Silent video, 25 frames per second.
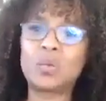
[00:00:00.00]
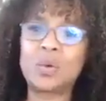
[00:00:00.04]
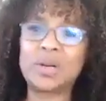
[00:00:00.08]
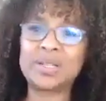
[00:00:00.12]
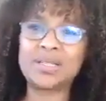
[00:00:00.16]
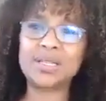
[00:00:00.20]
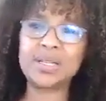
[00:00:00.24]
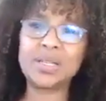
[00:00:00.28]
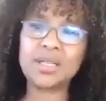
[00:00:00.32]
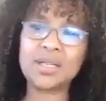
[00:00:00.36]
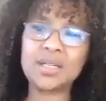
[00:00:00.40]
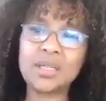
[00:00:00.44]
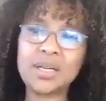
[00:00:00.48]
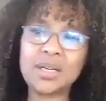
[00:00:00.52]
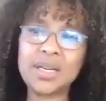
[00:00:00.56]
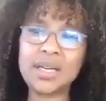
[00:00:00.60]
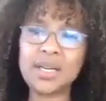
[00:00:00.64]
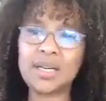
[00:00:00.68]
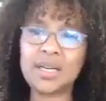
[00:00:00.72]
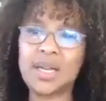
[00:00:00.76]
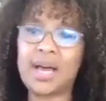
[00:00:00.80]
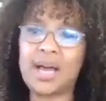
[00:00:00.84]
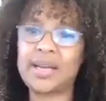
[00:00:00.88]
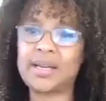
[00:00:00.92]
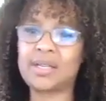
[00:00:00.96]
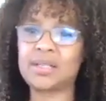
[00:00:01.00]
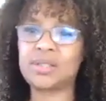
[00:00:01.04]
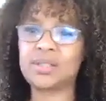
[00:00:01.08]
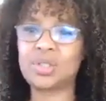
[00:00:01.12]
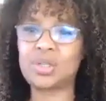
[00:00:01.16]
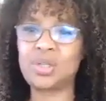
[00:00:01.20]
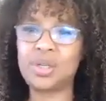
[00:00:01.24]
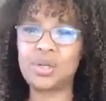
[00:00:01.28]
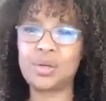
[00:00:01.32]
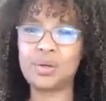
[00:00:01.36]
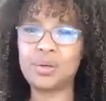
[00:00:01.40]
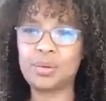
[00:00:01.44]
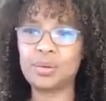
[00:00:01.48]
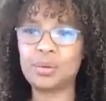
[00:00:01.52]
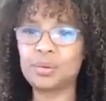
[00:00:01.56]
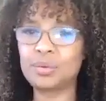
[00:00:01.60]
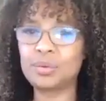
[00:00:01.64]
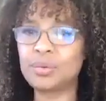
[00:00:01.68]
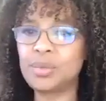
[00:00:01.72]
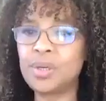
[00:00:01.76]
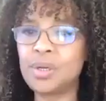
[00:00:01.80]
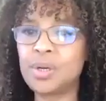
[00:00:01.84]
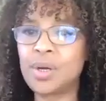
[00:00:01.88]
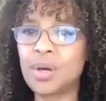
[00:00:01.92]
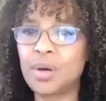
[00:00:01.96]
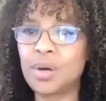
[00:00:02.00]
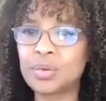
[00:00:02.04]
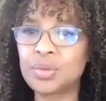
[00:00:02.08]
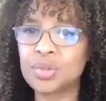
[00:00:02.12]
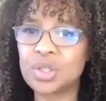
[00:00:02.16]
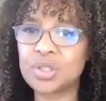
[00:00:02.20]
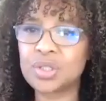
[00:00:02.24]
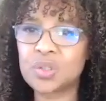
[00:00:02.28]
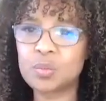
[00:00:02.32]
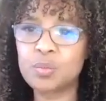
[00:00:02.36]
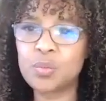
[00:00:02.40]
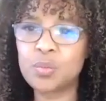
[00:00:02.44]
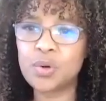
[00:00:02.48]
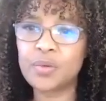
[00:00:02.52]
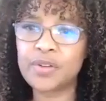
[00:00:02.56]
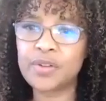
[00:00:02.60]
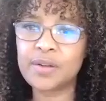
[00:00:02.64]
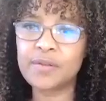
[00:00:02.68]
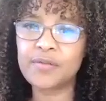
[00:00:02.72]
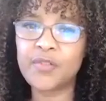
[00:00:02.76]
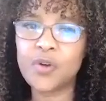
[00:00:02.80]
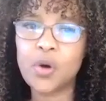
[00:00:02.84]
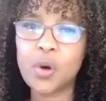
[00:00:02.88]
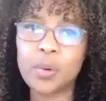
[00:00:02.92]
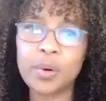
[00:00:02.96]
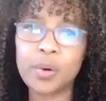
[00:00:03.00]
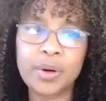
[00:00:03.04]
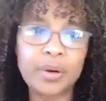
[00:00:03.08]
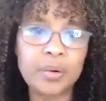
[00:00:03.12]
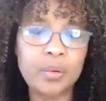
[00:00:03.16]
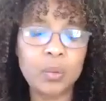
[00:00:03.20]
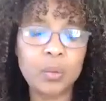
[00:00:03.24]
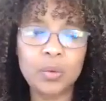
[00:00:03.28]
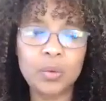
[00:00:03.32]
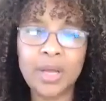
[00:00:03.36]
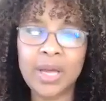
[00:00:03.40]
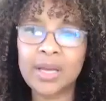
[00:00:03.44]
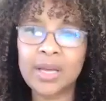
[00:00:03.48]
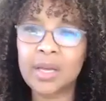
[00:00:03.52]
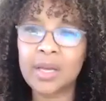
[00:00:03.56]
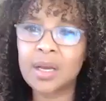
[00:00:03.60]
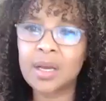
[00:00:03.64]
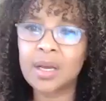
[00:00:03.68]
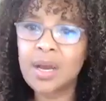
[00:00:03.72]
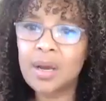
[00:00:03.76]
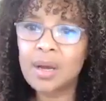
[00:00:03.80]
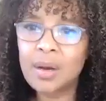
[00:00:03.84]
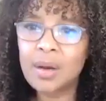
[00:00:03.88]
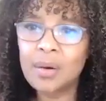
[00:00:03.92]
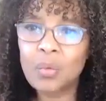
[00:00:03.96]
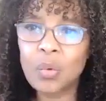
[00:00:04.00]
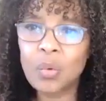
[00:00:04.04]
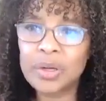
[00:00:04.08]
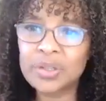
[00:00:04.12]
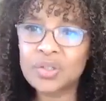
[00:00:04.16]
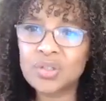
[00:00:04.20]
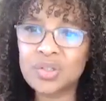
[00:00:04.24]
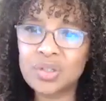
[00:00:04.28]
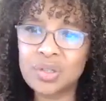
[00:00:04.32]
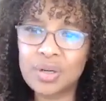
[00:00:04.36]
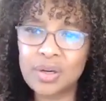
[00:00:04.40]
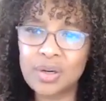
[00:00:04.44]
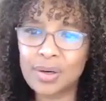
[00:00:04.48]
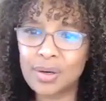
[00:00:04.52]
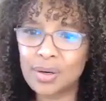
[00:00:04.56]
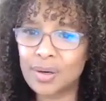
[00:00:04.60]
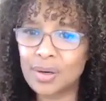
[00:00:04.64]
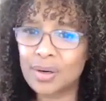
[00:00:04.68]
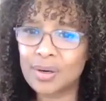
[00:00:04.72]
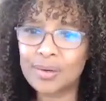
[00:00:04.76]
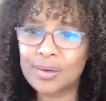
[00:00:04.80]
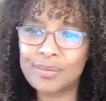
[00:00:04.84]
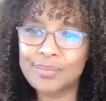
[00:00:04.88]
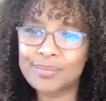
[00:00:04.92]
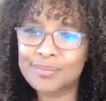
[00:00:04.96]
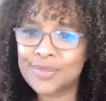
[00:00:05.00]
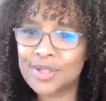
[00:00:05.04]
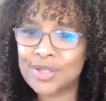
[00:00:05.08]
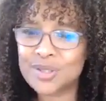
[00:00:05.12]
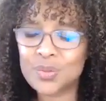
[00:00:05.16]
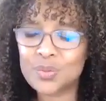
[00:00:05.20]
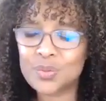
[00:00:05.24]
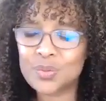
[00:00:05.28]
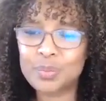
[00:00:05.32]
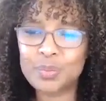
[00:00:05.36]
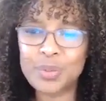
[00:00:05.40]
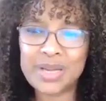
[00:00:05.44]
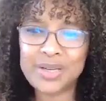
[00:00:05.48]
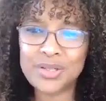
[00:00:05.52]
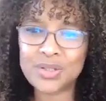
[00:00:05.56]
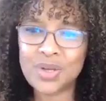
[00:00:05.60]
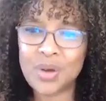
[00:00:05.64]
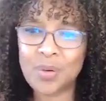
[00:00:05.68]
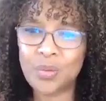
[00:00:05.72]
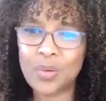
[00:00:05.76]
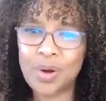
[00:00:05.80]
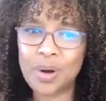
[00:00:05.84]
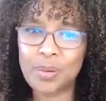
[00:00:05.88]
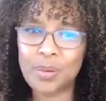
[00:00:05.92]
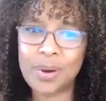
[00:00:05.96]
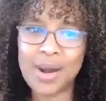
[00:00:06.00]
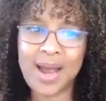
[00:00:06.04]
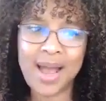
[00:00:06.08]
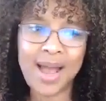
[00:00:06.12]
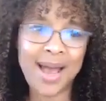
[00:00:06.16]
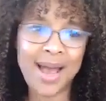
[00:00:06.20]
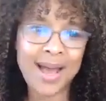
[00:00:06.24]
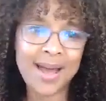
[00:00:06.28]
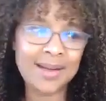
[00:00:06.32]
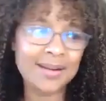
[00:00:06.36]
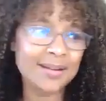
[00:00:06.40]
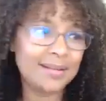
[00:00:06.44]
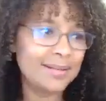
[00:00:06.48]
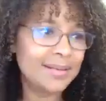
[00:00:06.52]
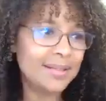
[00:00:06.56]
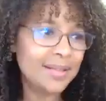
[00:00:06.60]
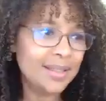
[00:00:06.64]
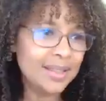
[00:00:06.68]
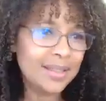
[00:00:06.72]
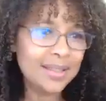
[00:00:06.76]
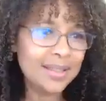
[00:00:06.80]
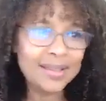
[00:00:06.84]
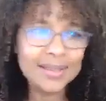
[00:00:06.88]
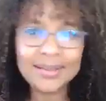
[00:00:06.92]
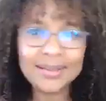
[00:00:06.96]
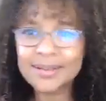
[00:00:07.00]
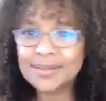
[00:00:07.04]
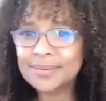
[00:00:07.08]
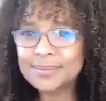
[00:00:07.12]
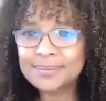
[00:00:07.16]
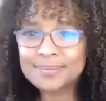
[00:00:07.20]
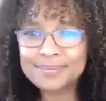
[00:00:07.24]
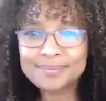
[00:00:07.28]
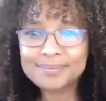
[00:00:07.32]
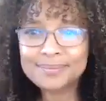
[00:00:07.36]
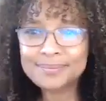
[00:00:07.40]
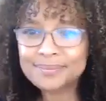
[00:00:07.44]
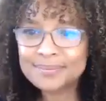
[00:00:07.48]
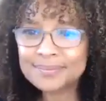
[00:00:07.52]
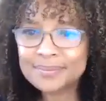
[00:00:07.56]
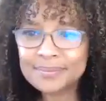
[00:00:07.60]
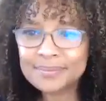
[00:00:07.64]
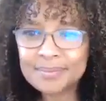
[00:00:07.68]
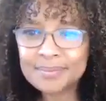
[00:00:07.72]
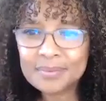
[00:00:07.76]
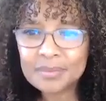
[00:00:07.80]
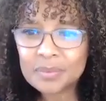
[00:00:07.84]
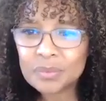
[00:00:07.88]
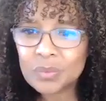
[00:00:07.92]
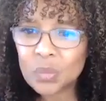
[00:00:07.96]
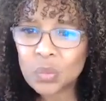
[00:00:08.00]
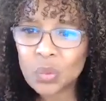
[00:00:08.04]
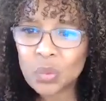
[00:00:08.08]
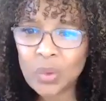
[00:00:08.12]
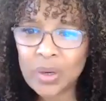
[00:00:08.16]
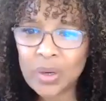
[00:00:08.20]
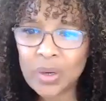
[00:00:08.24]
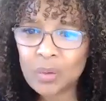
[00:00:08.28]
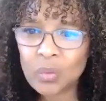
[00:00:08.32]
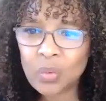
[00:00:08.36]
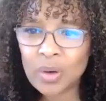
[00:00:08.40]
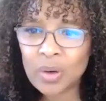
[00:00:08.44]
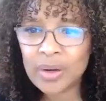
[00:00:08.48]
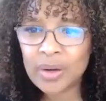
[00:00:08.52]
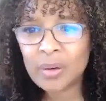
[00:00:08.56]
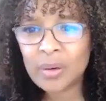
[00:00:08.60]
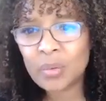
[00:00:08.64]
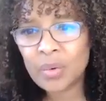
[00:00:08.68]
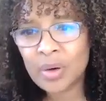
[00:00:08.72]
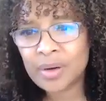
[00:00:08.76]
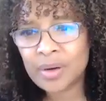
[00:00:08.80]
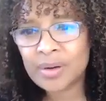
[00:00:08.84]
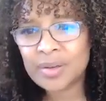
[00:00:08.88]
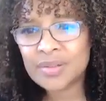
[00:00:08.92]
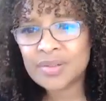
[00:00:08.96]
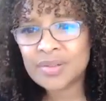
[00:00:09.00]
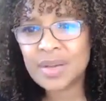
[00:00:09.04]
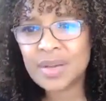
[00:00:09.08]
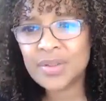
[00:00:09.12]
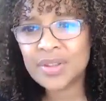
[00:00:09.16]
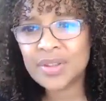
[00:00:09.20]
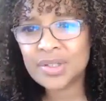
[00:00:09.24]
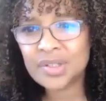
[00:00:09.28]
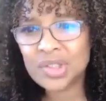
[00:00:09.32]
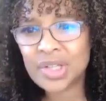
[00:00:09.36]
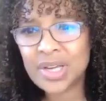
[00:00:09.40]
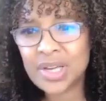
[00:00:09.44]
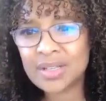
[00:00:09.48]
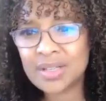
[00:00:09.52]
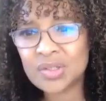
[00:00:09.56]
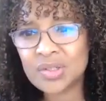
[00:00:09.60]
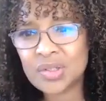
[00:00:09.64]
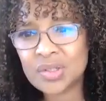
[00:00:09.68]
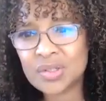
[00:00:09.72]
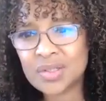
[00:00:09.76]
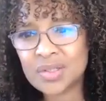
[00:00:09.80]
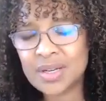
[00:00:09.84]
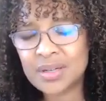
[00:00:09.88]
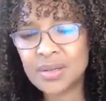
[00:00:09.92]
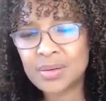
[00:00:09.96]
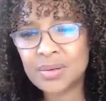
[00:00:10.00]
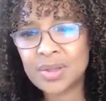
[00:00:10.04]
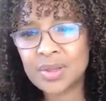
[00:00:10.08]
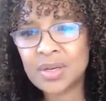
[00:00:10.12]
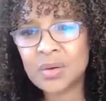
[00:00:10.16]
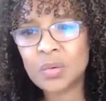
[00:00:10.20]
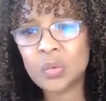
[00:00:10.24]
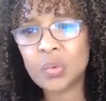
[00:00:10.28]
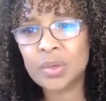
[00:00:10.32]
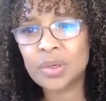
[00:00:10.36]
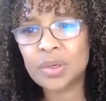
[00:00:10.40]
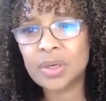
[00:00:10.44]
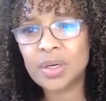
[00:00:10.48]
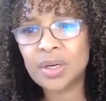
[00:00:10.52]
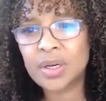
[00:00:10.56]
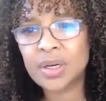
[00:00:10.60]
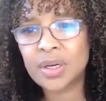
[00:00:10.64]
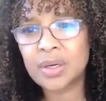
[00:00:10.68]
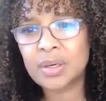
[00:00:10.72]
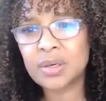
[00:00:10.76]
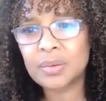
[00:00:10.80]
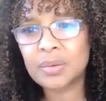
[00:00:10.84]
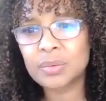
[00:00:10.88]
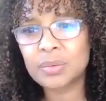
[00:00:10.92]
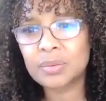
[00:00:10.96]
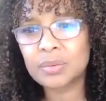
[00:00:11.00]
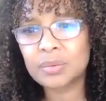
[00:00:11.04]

it looking like to you, you know, just moving forward? Like, what's your, just based on where we're at, what are some of the changes that you think we're gonna